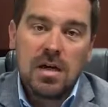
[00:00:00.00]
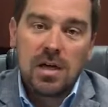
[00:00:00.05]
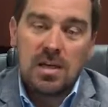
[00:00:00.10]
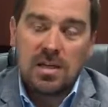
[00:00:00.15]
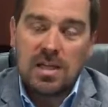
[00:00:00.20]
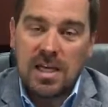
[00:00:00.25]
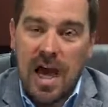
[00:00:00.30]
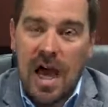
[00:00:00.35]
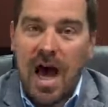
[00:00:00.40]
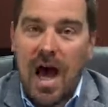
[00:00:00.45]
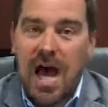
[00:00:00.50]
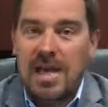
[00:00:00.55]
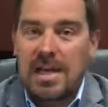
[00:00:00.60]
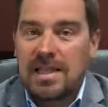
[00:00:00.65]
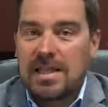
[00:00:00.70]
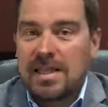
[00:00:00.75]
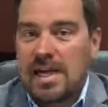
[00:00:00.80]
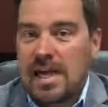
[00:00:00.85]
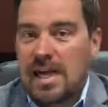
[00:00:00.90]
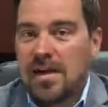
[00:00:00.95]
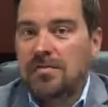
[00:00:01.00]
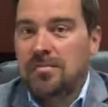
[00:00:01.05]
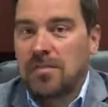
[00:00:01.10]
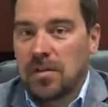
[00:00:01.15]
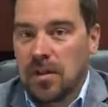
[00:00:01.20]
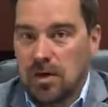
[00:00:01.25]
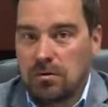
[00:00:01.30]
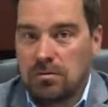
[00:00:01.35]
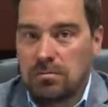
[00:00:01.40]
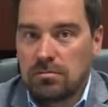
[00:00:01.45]
The I and the F,
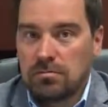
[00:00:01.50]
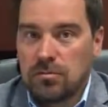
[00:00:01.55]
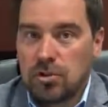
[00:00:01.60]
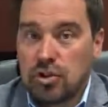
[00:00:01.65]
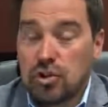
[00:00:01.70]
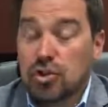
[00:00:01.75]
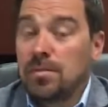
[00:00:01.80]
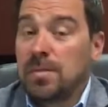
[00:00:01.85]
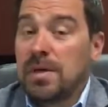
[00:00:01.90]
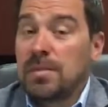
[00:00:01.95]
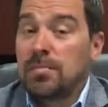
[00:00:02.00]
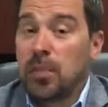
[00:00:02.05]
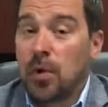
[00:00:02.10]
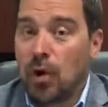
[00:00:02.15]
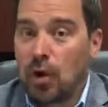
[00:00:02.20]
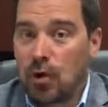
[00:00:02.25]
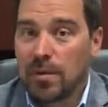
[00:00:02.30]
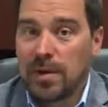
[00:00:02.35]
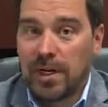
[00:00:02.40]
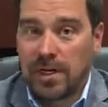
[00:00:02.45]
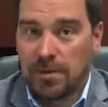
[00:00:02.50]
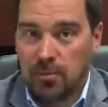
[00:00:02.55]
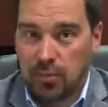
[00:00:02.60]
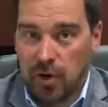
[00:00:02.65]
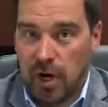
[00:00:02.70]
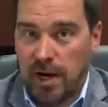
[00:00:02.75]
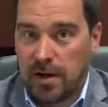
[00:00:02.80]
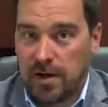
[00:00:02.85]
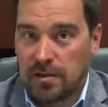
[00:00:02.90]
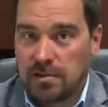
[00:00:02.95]
though, should be permanent
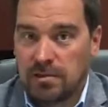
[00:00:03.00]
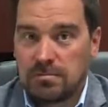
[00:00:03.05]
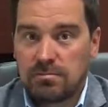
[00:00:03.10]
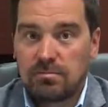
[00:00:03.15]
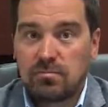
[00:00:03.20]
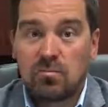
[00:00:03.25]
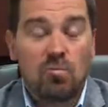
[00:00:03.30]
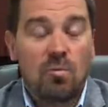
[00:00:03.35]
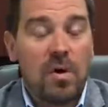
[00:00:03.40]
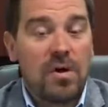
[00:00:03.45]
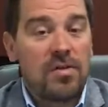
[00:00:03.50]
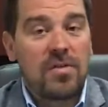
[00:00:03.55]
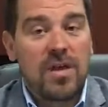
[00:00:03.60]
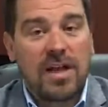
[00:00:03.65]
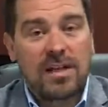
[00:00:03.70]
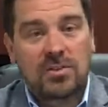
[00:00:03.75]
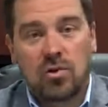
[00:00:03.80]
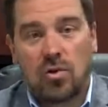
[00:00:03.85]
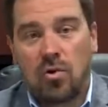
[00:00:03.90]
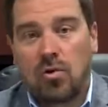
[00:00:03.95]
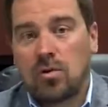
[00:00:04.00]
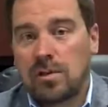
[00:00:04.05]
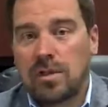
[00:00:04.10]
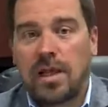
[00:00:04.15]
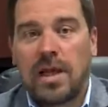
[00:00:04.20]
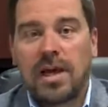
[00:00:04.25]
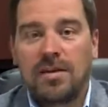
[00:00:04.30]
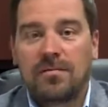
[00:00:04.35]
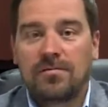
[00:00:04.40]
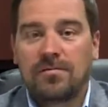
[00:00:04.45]
products, whether that's whole
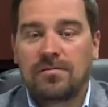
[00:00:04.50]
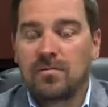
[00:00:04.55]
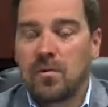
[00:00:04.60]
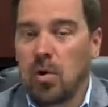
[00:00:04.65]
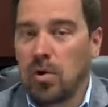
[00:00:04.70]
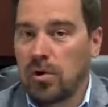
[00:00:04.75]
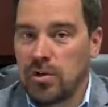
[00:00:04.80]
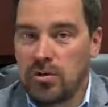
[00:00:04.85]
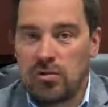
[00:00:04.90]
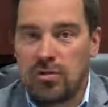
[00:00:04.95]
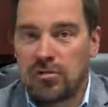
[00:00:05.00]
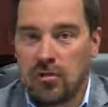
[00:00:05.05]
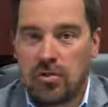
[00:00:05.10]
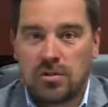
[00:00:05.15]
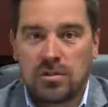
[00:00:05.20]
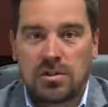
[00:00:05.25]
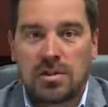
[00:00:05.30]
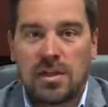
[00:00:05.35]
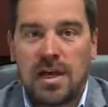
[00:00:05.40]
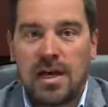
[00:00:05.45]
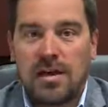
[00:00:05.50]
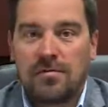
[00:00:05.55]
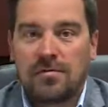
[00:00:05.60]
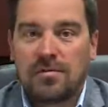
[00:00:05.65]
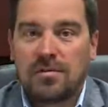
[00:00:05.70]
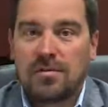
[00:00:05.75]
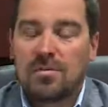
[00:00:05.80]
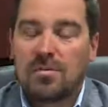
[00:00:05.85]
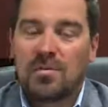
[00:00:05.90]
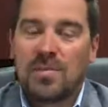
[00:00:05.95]
life or universal
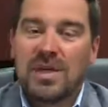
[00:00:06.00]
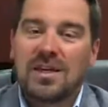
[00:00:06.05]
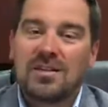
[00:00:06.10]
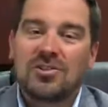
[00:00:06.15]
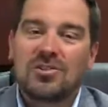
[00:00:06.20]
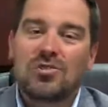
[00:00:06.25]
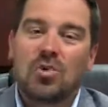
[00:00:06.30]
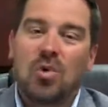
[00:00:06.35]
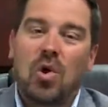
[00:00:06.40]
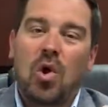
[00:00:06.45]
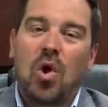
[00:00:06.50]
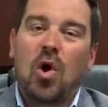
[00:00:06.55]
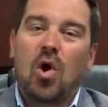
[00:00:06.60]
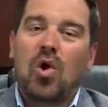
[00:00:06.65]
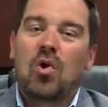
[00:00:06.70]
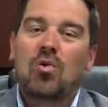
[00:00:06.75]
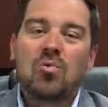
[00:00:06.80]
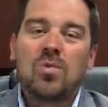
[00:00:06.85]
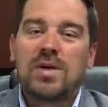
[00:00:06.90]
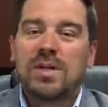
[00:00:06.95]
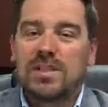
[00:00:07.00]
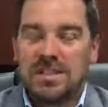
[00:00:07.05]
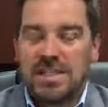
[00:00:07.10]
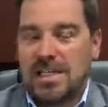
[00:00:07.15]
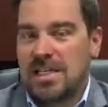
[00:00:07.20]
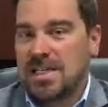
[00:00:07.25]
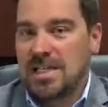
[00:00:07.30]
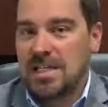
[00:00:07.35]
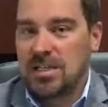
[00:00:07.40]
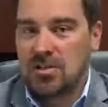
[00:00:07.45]
life, because you will always
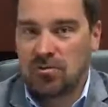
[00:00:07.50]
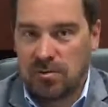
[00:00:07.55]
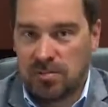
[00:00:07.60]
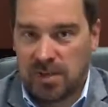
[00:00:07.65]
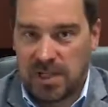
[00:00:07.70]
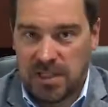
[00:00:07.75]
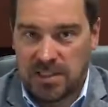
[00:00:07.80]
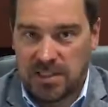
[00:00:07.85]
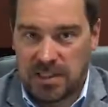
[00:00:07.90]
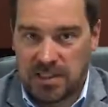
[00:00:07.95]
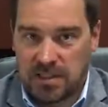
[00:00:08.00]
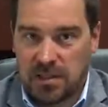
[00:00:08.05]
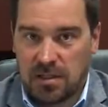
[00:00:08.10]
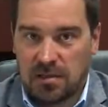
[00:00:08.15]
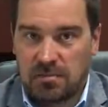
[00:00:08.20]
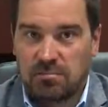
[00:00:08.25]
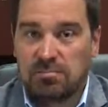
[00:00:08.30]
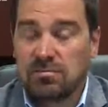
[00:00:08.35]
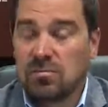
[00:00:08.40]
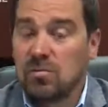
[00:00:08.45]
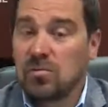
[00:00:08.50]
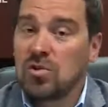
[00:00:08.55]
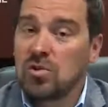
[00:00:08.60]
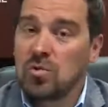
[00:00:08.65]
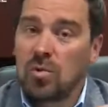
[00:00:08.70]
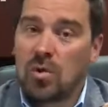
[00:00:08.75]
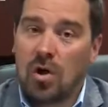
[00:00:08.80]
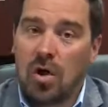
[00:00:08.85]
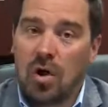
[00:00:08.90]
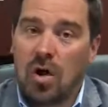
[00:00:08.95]
need to replace income, you
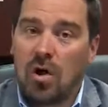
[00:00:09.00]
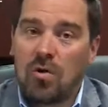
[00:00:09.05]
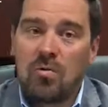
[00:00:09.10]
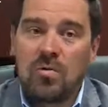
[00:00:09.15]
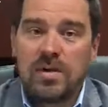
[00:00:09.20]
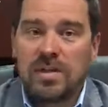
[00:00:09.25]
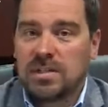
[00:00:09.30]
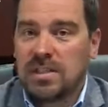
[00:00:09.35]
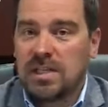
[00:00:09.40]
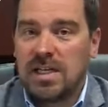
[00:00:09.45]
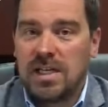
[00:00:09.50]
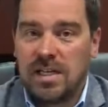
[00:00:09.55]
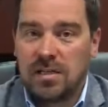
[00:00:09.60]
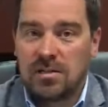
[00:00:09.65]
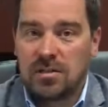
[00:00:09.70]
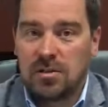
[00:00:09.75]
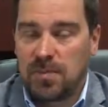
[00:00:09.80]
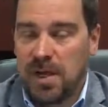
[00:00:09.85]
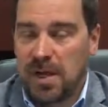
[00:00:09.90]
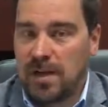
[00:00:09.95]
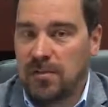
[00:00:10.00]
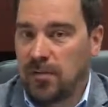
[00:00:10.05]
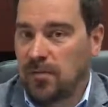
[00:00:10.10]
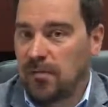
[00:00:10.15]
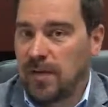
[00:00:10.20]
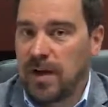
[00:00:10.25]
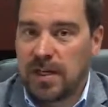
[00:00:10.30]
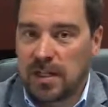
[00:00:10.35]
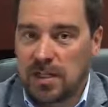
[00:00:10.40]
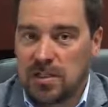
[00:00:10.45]
will always need to pay for
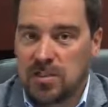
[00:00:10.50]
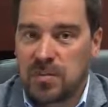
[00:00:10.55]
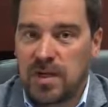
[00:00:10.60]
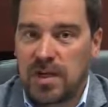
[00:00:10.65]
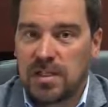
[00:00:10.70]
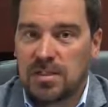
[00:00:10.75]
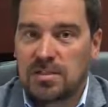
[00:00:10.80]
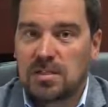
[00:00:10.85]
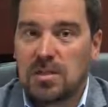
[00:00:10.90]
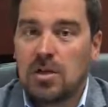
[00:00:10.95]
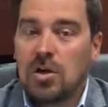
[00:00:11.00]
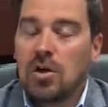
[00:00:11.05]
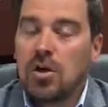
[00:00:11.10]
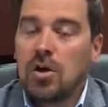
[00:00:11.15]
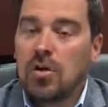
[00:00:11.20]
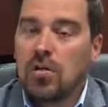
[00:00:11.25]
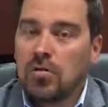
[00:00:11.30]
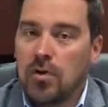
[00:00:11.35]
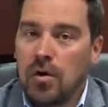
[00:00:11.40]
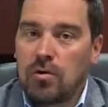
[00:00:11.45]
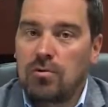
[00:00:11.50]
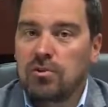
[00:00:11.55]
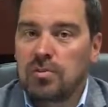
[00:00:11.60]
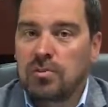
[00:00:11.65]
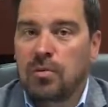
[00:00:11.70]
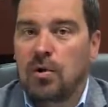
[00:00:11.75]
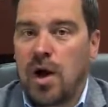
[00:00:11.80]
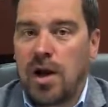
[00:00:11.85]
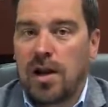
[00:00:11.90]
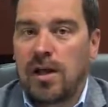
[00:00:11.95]
final expense. Those
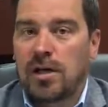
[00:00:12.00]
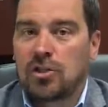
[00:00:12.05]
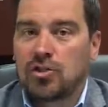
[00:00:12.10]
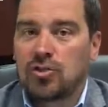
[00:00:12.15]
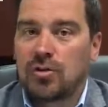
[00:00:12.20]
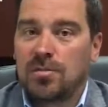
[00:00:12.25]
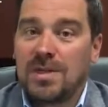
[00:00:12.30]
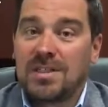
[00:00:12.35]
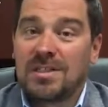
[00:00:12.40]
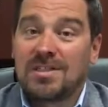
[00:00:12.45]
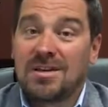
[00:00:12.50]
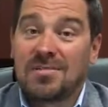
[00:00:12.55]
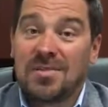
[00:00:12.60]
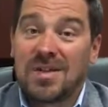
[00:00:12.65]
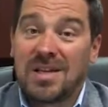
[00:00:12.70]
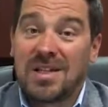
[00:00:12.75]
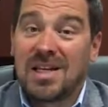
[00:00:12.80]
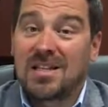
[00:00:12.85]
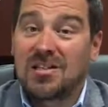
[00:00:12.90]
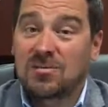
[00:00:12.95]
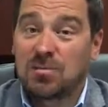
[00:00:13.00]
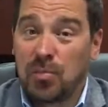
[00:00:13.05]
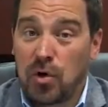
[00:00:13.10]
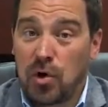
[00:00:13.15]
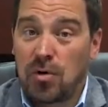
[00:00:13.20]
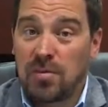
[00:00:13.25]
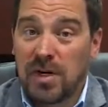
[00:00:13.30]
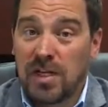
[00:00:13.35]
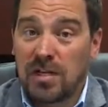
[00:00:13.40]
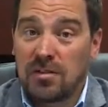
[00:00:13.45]
products should be something that is
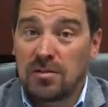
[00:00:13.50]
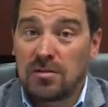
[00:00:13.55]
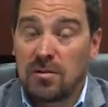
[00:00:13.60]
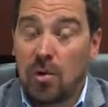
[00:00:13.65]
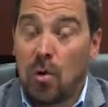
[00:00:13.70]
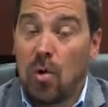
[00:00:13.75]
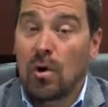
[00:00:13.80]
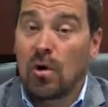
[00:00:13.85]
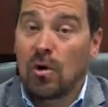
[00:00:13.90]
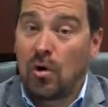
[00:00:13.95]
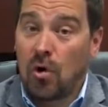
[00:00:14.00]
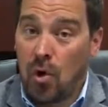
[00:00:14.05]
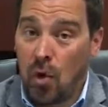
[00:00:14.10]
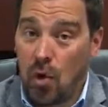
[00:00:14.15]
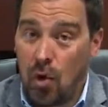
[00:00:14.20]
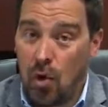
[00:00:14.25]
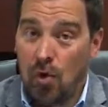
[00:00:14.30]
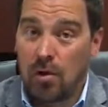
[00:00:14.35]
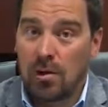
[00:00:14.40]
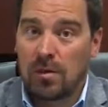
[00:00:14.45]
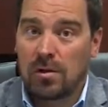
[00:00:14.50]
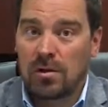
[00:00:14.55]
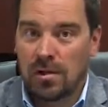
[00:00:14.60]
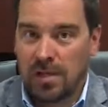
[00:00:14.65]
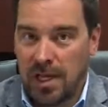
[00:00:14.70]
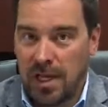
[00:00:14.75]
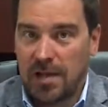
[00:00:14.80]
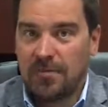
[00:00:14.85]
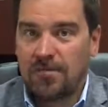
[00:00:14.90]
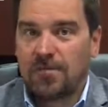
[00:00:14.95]
permanent or whole
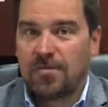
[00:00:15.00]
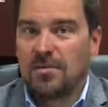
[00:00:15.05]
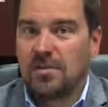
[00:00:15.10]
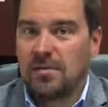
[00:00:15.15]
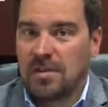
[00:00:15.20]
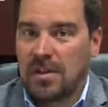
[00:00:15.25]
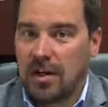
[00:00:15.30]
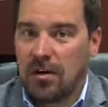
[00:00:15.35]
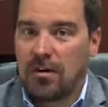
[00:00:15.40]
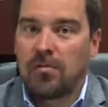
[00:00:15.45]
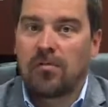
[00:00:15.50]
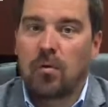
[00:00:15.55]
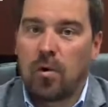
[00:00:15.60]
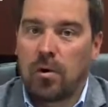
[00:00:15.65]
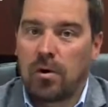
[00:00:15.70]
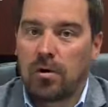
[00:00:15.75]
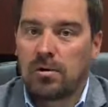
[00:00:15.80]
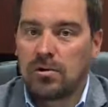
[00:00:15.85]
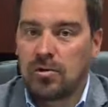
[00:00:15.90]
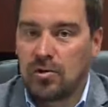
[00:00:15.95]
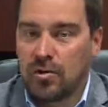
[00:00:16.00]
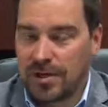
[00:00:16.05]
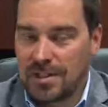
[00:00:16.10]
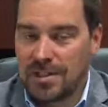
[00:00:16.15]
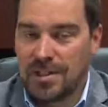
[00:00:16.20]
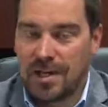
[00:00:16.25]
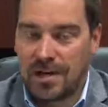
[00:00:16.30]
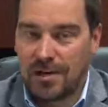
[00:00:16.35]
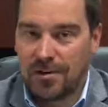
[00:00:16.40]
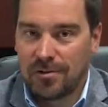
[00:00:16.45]
life, there for your
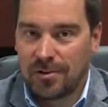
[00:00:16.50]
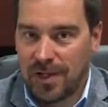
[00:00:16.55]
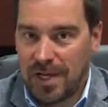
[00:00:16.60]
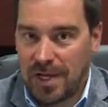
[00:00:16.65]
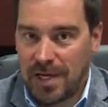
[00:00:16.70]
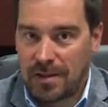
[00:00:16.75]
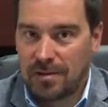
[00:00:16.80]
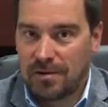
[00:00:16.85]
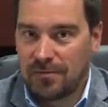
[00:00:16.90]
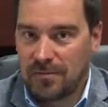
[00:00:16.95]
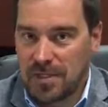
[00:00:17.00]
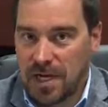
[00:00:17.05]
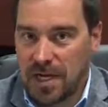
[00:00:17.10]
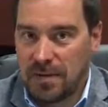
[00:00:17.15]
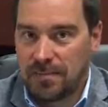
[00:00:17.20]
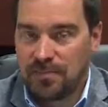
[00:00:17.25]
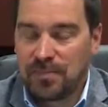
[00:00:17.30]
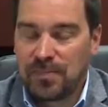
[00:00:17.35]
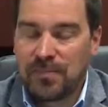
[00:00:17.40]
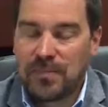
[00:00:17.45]
entire length of time.